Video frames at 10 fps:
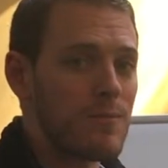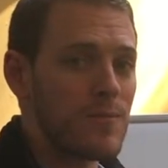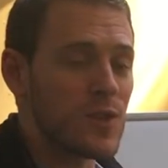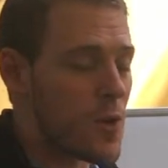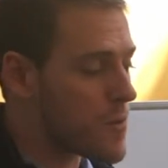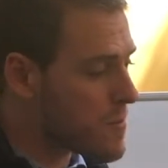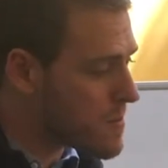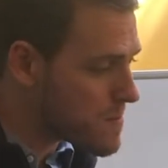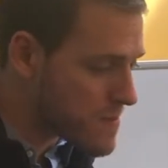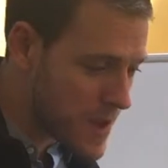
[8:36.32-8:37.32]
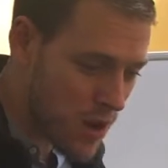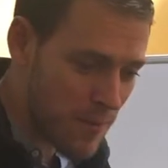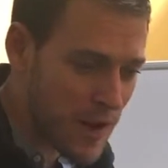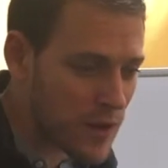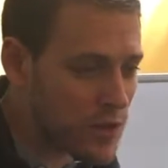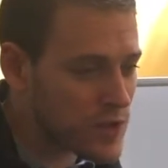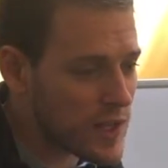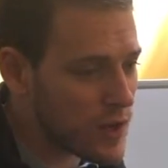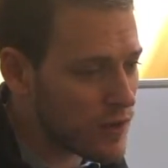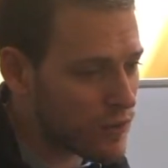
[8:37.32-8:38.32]
So here on Monday,
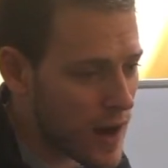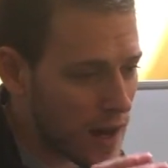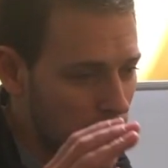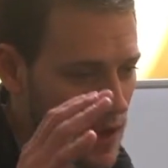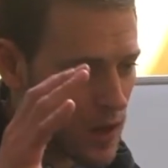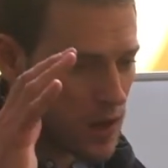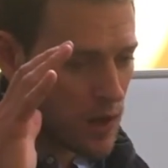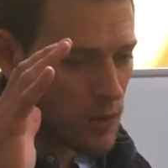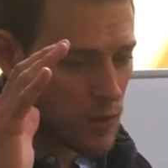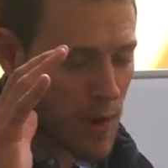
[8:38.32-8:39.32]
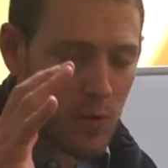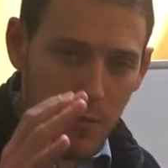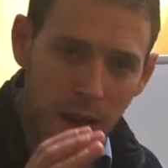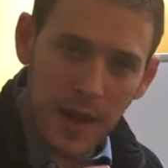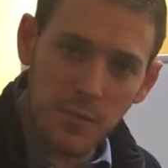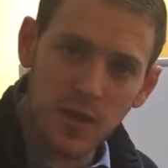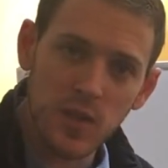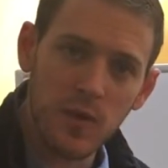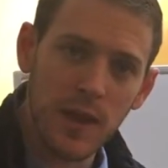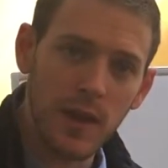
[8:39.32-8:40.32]
Thursday, Good Friday, we remember the pain and
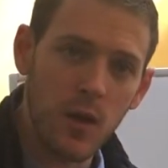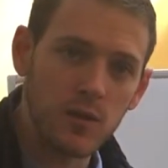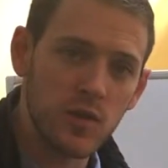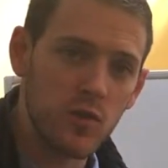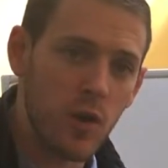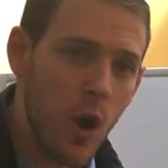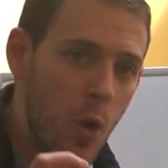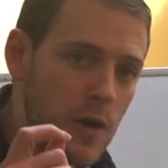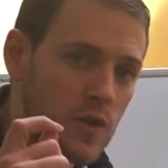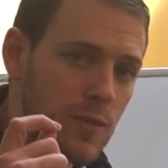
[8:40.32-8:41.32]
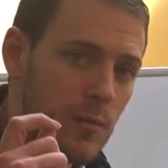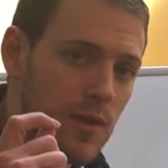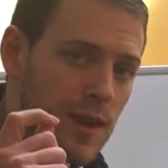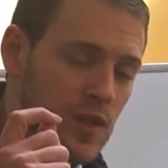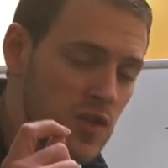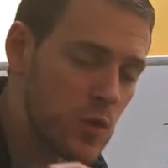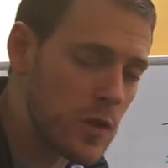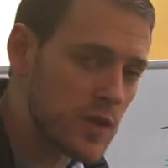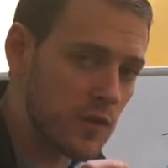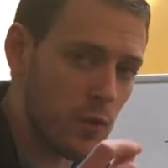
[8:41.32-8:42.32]
misery that he goes to, but always remember that he's
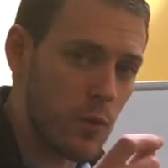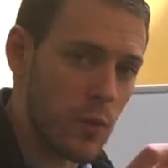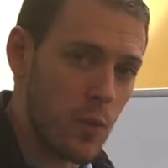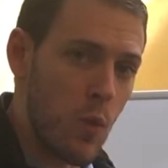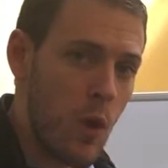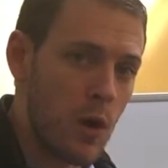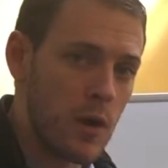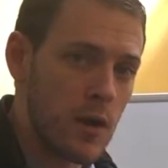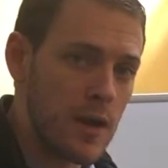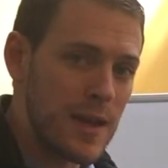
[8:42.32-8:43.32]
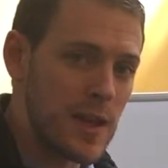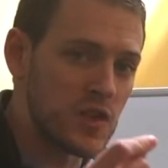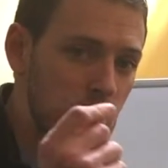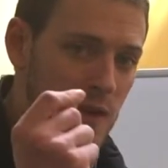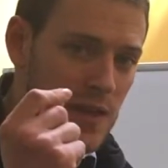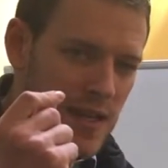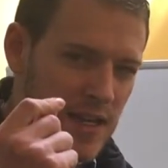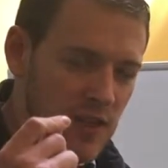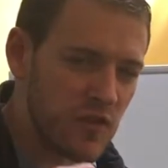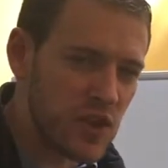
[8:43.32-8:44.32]
doing this for a reward. He's doing this
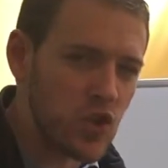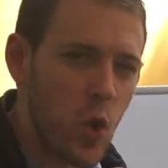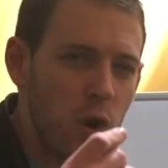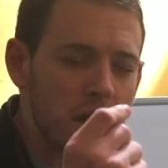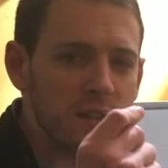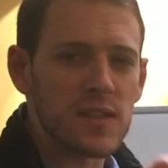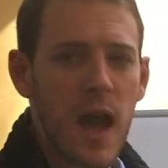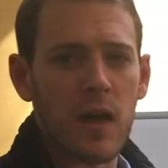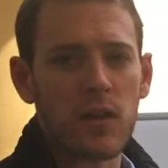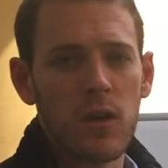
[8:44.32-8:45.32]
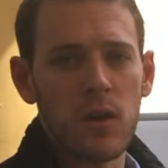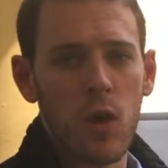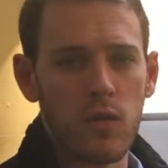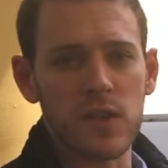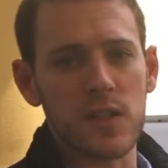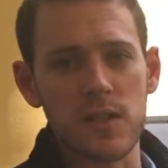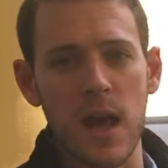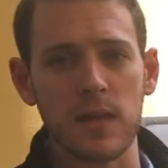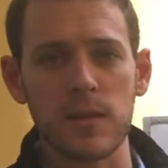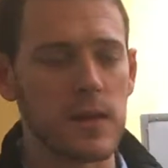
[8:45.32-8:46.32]
as a victorious death over sin,
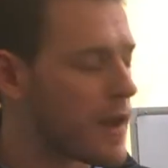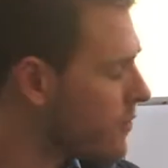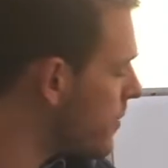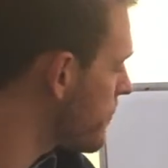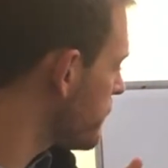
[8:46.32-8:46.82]
death, and the devil.